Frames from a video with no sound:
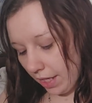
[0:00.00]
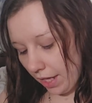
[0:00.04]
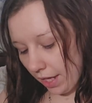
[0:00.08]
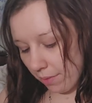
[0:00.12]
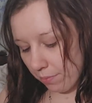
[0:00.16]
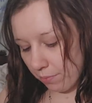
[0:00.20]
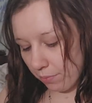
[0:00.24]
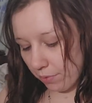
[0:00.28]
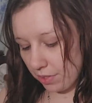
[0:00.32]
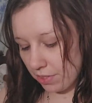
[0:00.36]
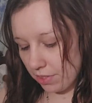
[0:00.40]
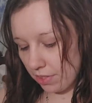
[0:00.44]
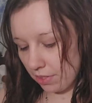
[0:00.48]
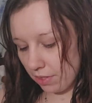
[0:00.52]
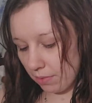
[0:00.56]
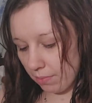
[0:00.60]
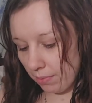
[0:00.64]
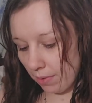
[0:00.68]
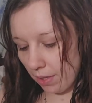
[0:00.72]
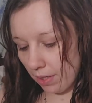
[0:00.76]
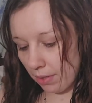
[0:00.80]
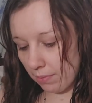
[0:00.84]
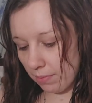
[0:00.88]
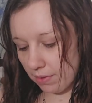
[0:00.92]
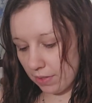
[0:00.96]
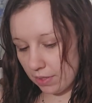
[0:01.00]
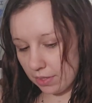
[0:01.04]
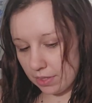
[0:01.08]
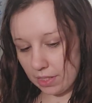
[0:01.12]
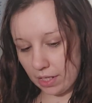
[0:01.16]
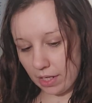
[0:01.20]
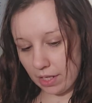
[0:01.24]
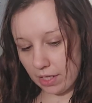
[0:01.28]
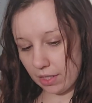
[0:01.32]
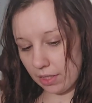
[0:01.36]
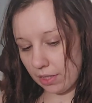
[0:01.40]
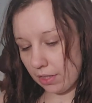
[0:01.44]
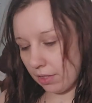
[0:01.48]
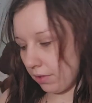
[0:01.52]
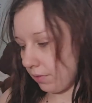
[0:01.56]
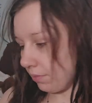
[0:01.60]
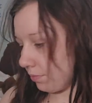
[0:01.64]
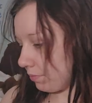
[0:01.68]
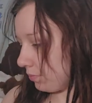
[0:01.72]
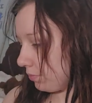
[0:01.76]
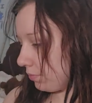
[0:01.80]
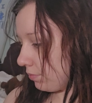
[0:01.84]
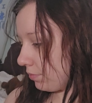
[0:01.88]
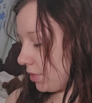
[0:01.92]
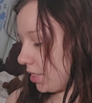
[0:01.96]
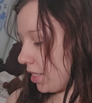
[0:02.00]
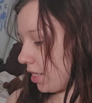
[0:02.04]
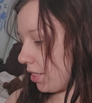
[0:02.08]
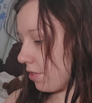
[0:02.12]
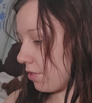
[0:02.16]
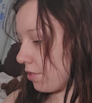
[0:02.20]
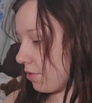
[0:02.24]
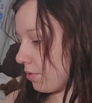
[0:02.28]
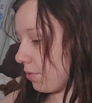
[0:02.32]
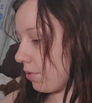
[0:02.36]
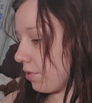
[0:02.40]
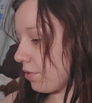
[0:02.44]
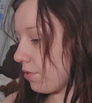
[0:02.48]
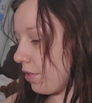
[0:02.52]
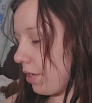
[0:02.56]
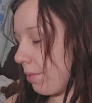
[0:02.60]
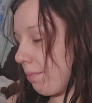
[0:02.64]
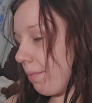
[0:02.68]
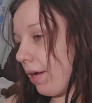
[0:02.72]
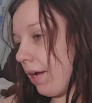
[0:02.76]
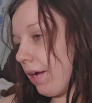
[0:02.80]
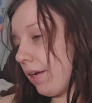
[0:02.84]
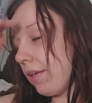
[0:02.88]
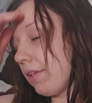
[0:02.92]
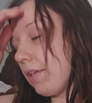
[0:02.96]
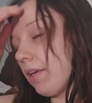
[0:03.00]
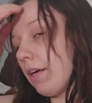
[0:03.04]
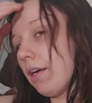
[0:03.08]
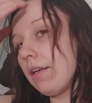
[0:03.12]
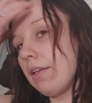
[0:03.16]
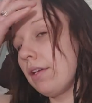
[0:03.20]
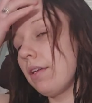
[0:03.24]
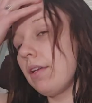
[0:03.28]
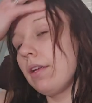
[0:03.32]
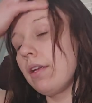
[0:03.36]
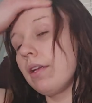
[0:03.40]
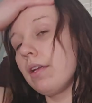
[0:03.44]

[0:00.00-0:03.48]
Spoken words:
Empress on the bottom of the deck. Ten of Swords right behind that.